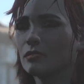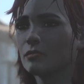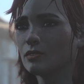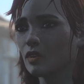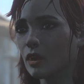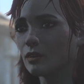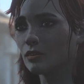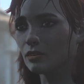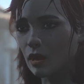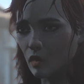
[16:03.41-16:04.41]
I'm
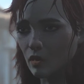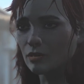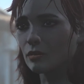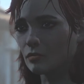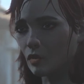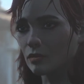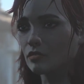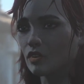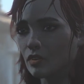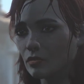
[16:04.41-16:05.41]
trying to hold it
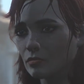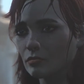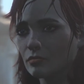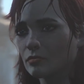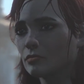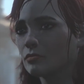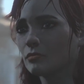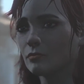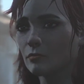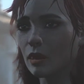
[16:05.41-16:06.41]
together.
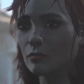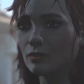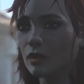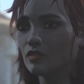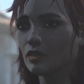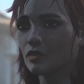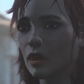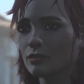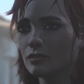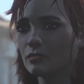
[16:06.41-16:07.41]
Maybe I should
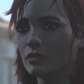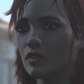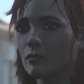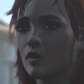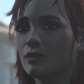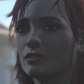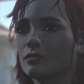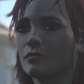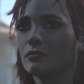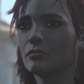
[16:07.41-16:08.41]
just get to the
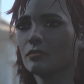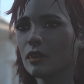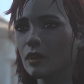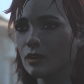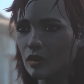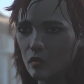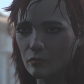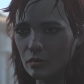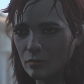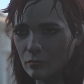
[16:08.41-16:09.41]
point. The longer
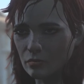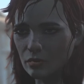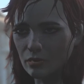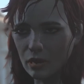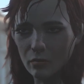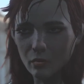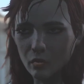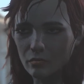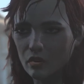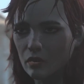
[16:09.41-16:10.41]
we've been spending time
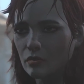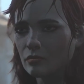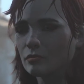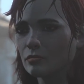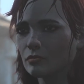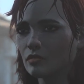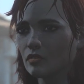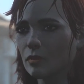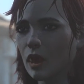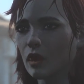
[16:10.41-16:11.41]
together,
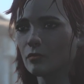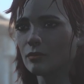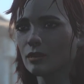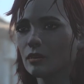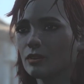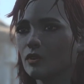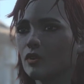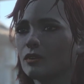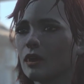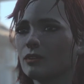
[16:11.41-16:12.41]
the more I'm beginning to
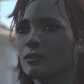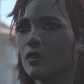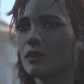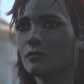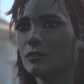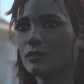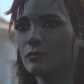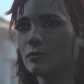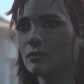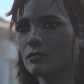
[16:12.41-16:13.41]
realize what you mean
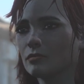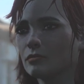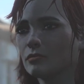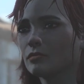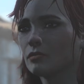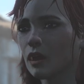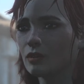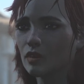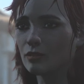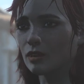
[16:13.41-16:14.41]
to me. And I'm
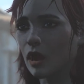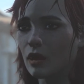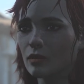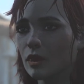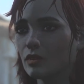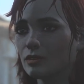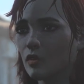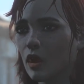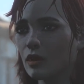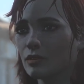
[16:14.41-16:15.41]
not just talking about
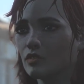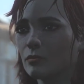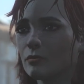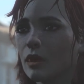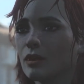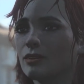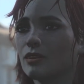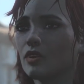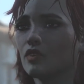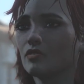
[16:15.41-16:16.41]
you watching me
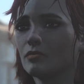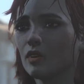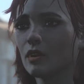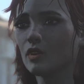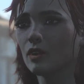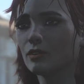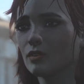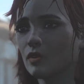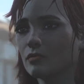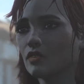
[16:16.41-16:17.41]
back or sharing a drink
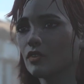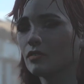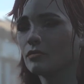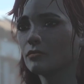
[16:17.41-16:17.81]
together.